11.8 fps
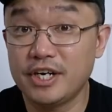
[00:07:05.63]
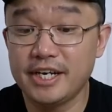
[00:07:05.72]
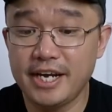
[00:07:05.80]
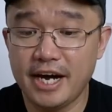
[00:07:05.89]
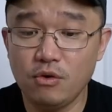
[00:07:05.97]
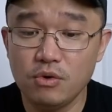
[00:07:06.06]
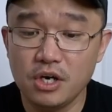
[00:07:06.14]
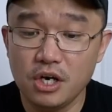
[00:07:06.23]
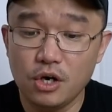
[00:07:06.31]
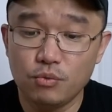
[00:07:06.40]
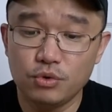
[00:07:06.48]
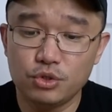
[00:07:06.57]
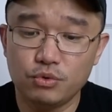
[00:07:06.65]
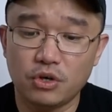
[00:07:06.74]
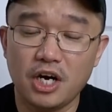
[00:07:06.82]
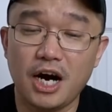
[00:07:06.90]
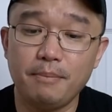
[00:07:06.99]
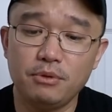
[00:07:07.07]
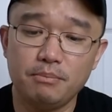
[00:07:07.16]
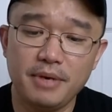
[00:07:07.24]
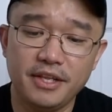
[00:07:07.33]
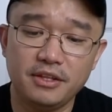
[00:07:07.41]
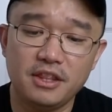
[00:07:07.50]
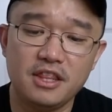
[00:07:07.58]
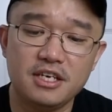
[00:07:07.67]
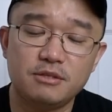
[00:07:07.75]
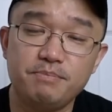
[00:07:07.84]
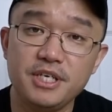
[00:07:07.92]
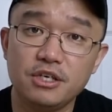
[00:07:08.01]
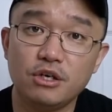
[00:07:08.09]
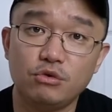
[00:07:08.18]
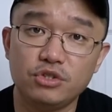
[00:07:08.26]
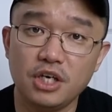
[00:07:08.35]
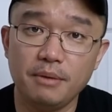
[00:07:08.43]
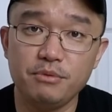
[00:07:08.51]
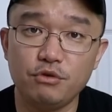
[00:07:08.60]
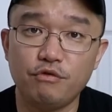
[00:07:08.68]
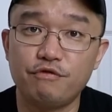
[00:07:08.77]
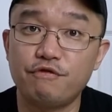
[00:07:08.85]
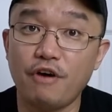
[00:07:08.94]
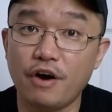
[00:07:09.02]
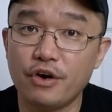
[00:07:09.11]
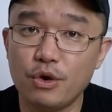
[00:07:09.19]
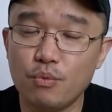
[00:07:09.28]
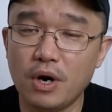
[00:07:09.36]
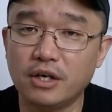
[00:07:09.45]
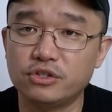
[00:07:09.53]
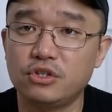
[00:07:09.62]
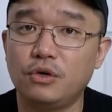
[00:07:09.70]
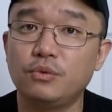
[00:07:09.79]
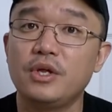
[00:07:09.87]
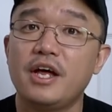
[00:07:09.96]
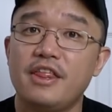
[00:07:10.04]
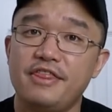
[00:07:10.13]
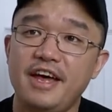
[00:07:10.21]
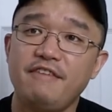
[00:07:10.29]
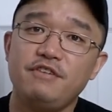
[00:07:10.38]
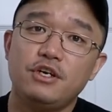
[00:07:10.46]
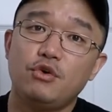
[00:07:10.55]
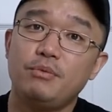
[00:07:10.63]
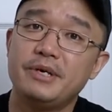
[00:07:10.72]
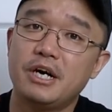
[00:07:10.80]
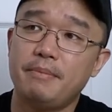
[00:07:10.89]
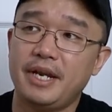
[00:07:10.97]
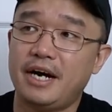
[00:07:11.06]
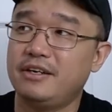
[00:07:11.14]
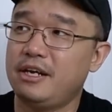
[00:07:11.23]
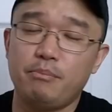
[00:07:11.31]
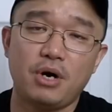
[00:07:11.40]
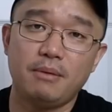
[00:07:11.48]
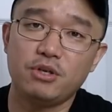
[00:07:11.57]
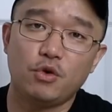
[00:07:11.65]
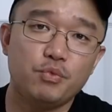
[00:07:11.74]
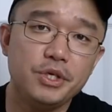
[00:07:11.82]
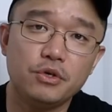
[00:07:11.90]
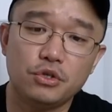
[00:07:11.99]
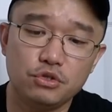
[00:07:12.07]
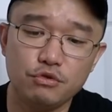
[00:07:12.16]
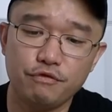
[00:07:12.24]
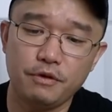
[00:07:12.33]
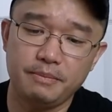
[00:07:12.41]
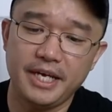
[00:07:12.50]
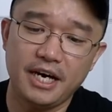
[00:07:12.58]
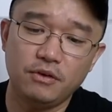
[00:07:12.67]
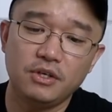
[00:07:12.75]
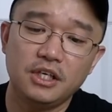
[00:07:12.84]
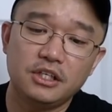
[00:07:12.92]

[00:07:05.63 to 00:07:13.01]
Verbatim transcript: right now which will complement this Pico W very well. So that video will be coming out in probably a week or two from now.